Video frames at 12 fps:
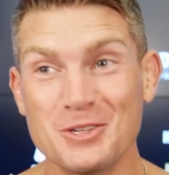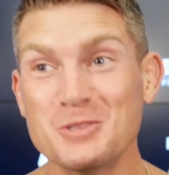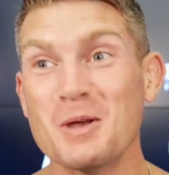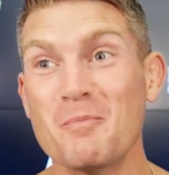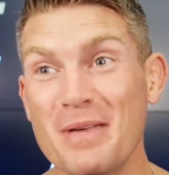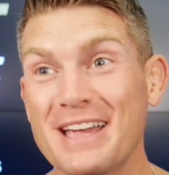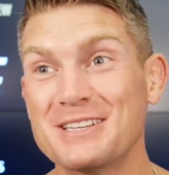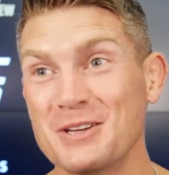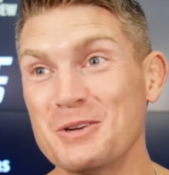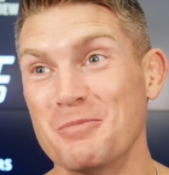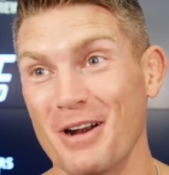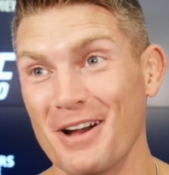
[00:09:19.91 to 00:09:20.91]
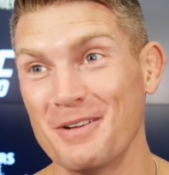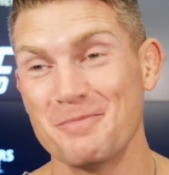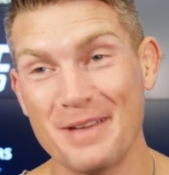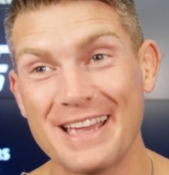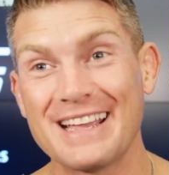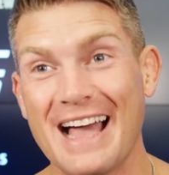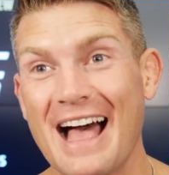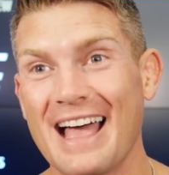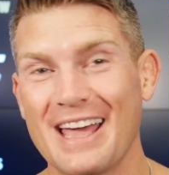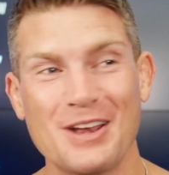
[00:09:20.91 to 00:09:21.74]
Dude's a big dude, bro. Big guy.